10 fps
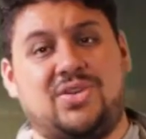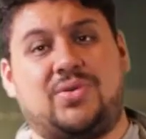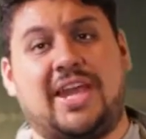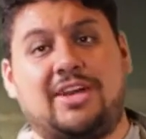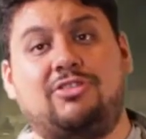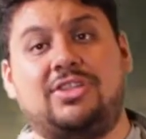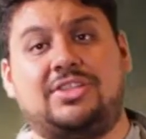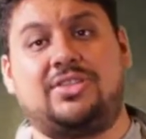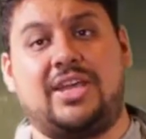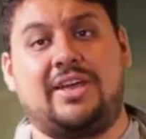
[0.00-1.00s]
You can
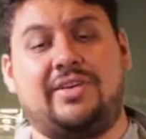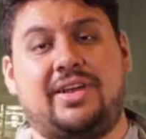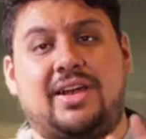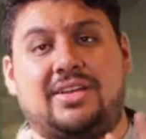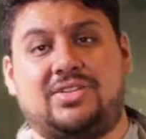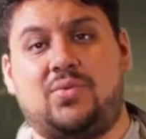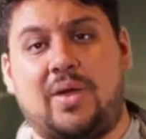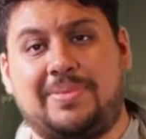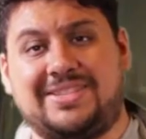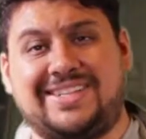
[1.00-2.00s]
only carry 2
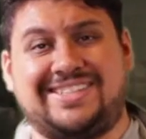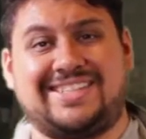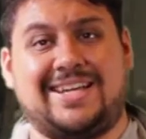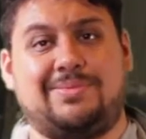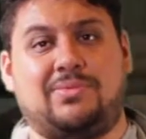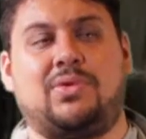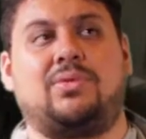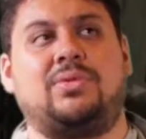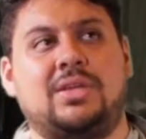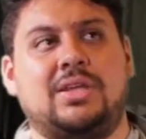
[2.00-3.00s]
weapons at a time.
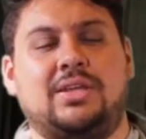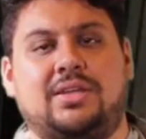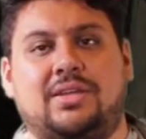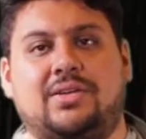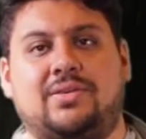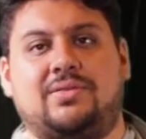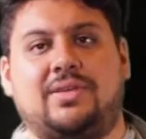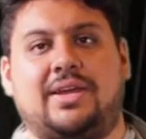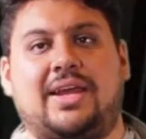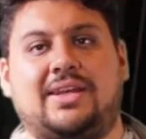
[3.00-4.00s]
Well,
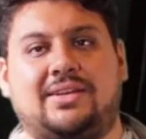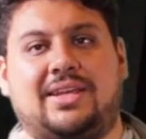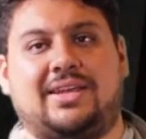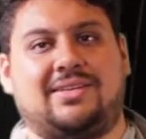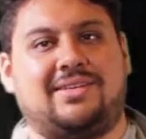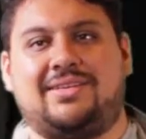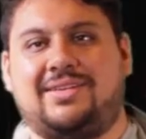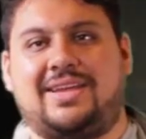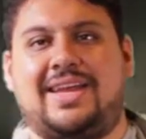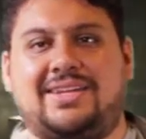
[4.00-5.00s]
a
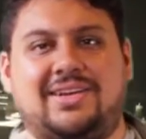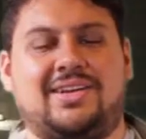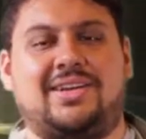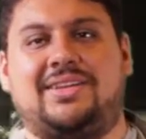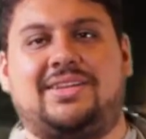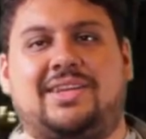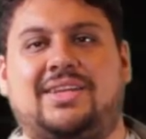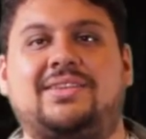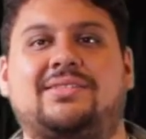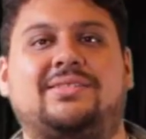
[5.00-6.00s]
handgun and
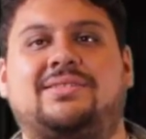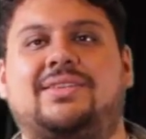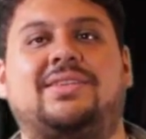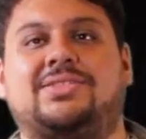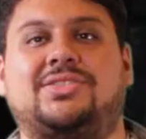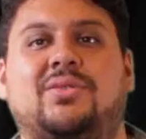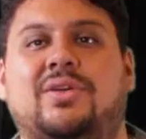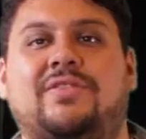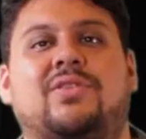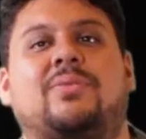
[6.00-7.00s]
like an assault
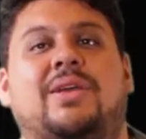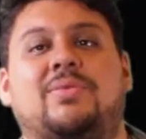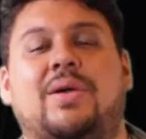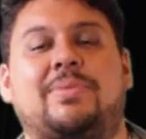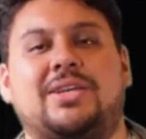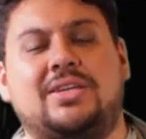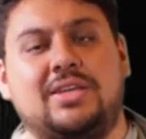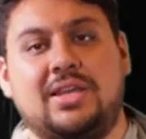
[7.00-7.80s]
rifle, a main weapon.